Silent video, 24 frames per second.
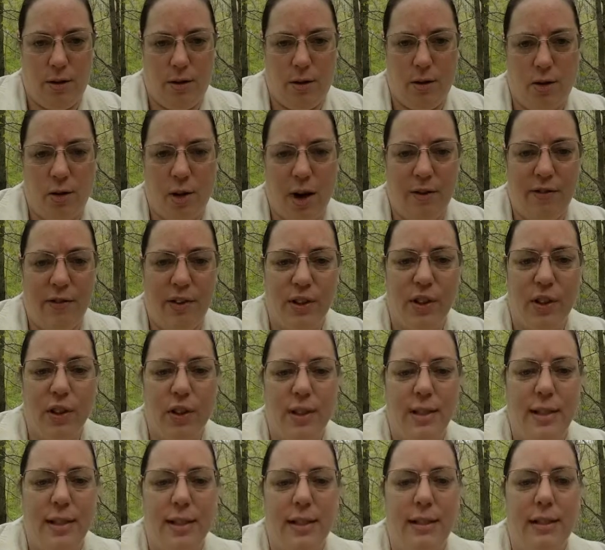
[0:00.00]
Travel
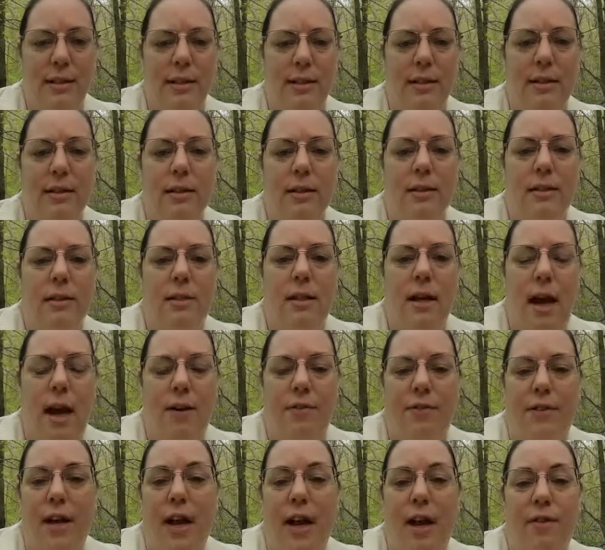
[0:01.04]
nurses
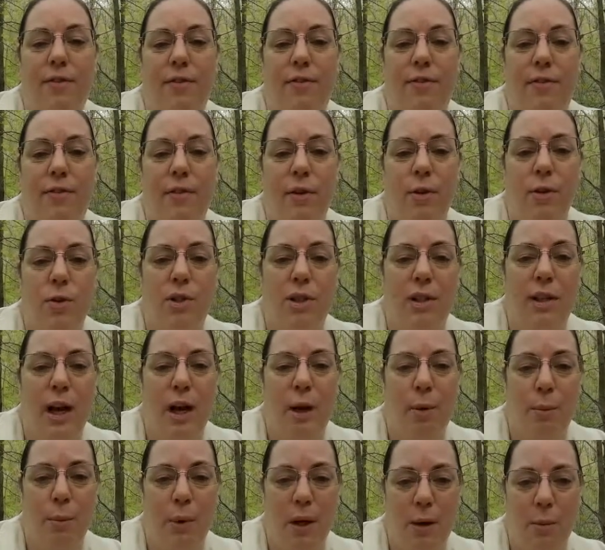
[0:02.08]
have to have usually
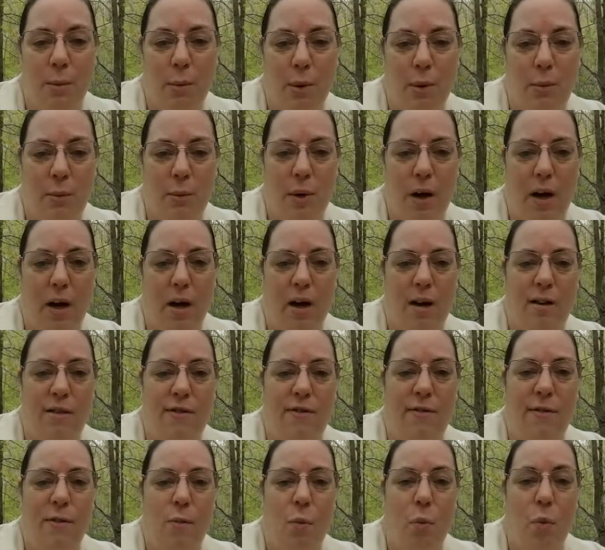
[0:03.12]
a minimum
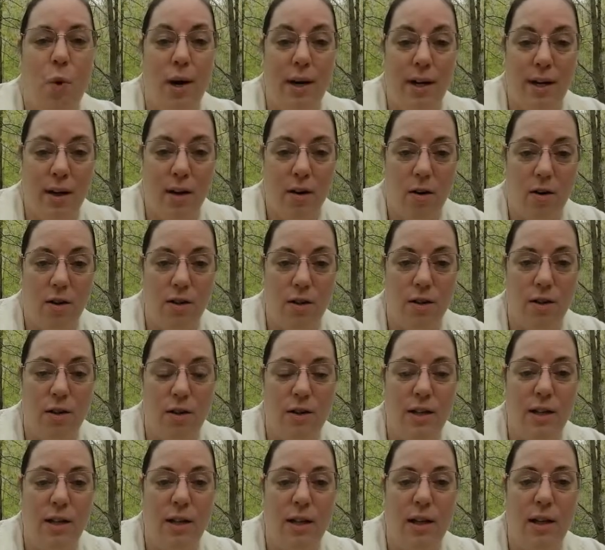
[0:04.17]
of 1 year's
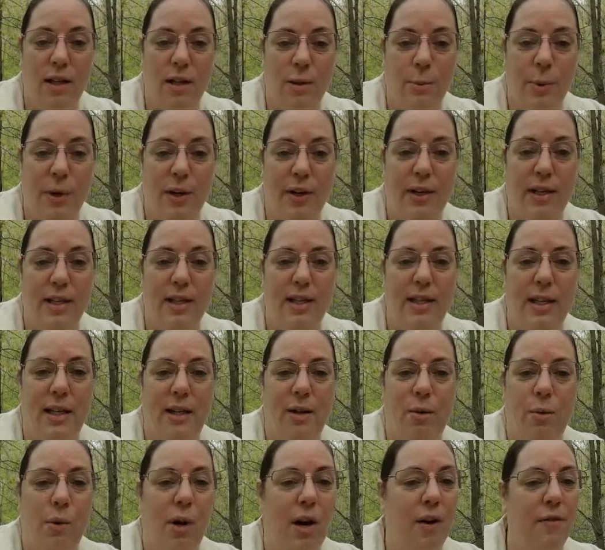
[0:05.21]
nursing experience
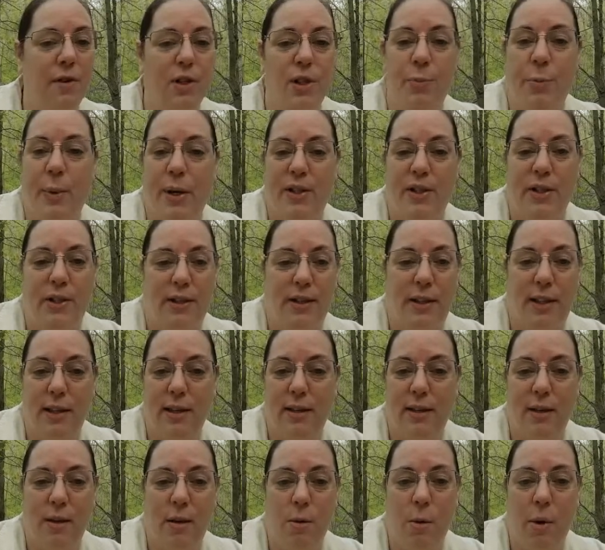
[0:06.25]
in whatever
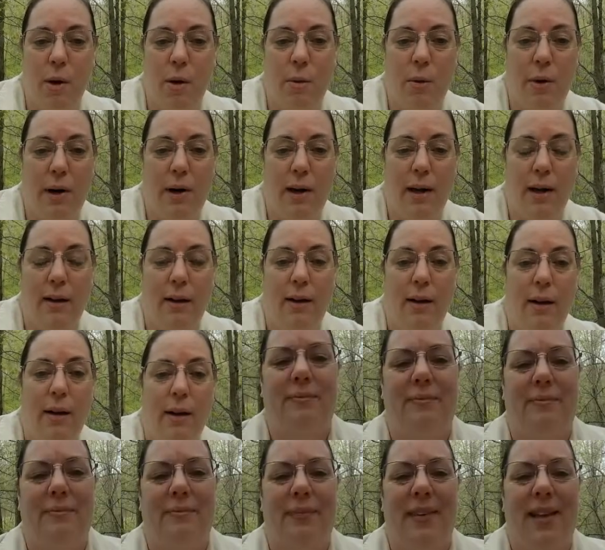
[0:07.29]
specialty that you want to work in.
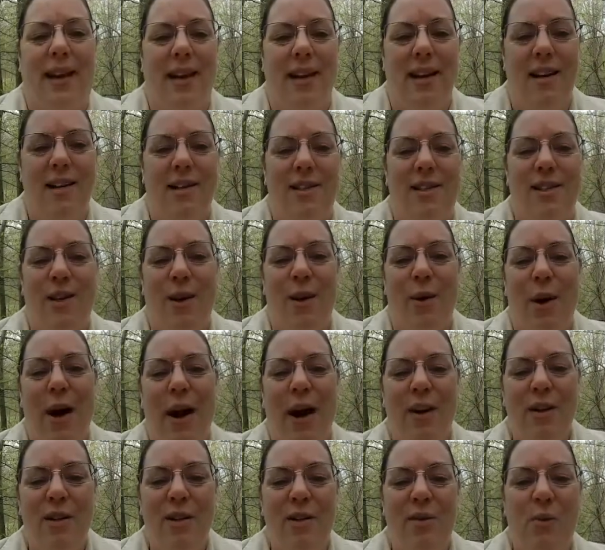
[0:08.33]
So
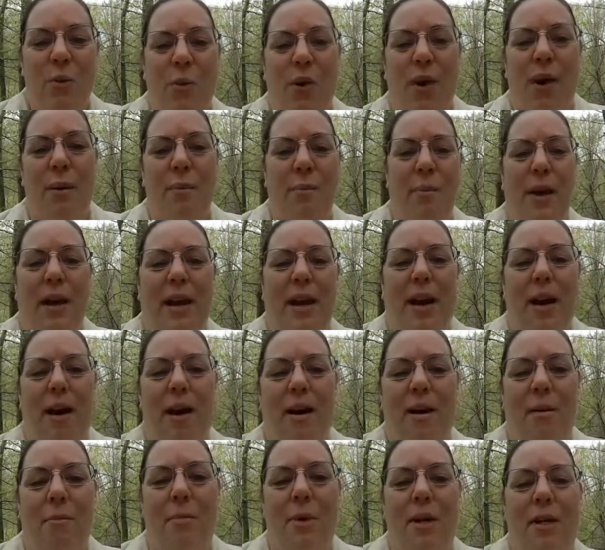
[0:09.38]
how does one
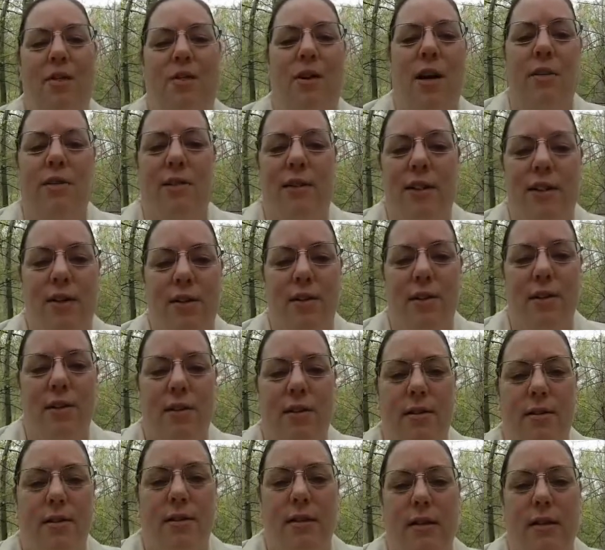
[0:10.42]
become a travel nurse?